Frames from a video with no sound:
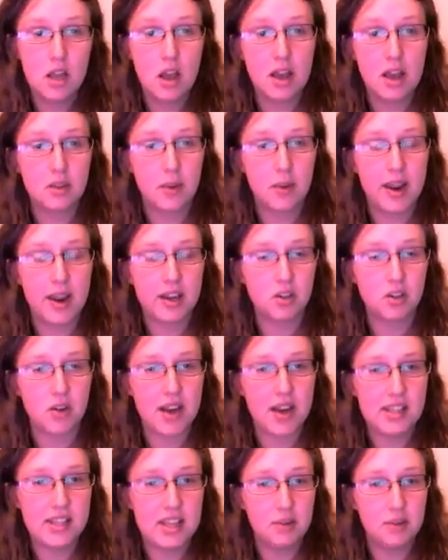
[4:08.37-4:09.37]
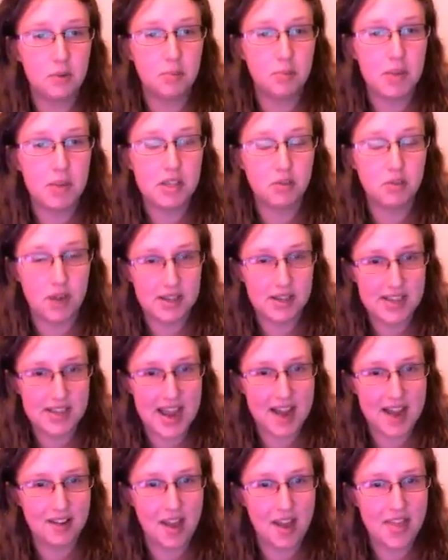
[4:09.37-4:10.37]
Another way I could write it would be to write it
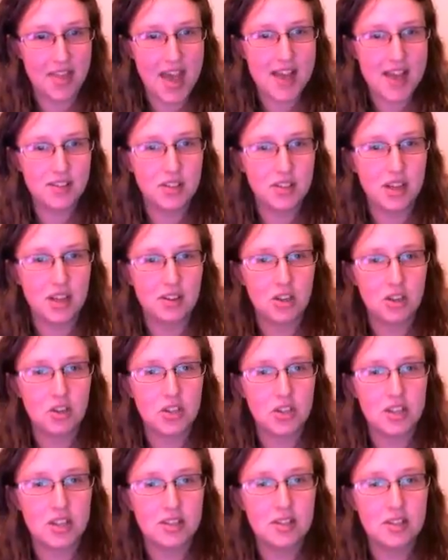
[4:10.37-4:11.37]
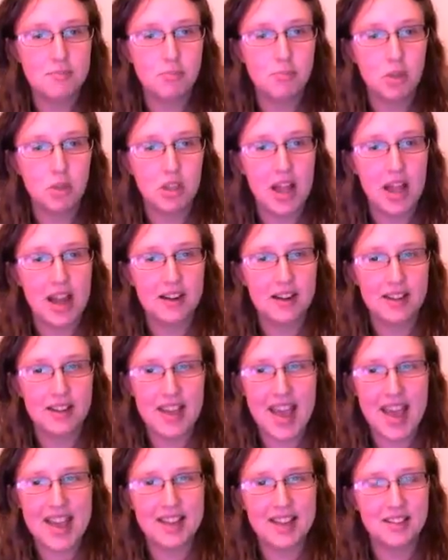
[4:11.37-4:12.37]
out like that, so use the symbol and
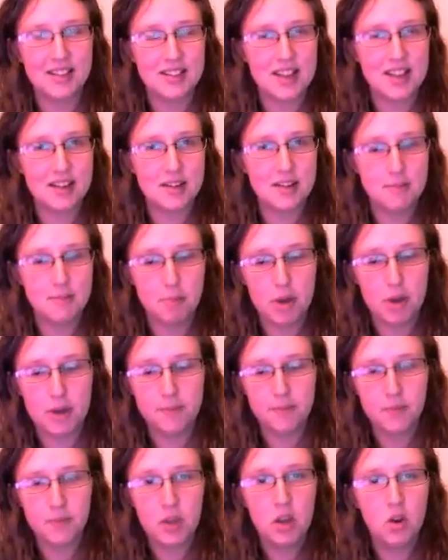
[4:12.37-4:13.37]
the A and the Z number,